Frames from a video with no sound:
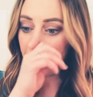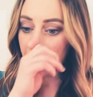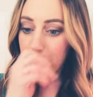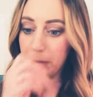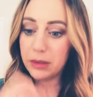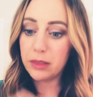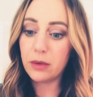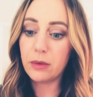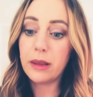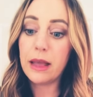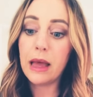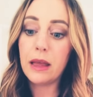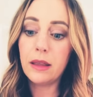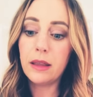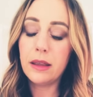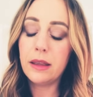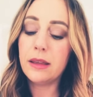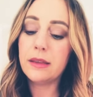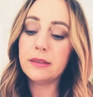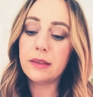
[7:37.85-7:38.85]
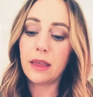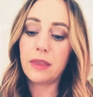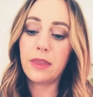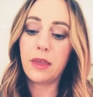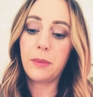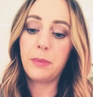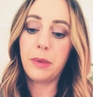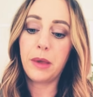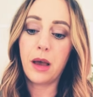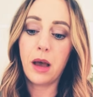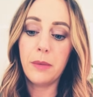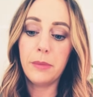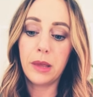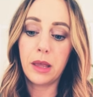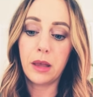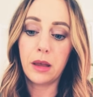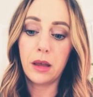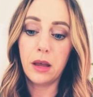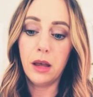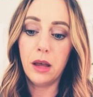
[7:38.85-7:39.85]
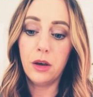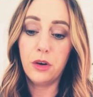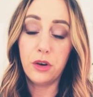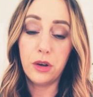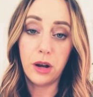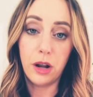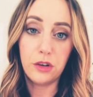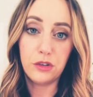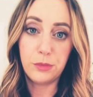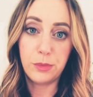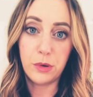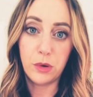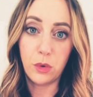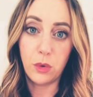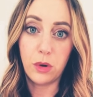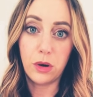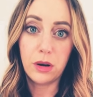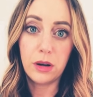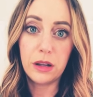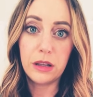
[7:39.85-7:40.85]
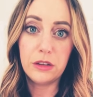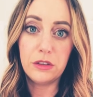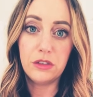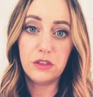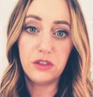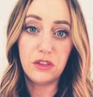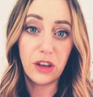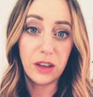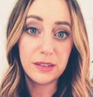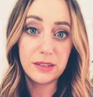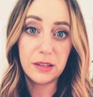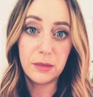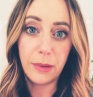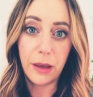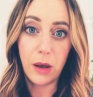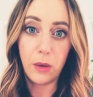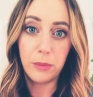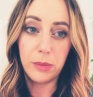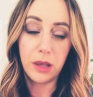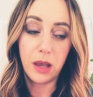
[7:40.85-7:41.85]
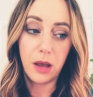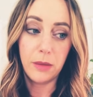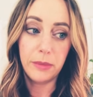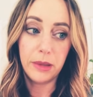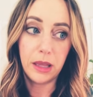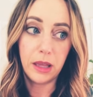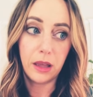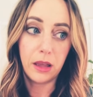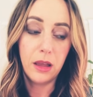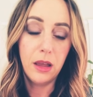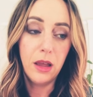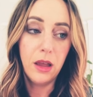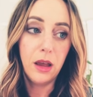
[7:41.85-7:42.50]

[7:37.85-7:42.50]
But the reality is, I think becoming a good entrepreneur is just about becoming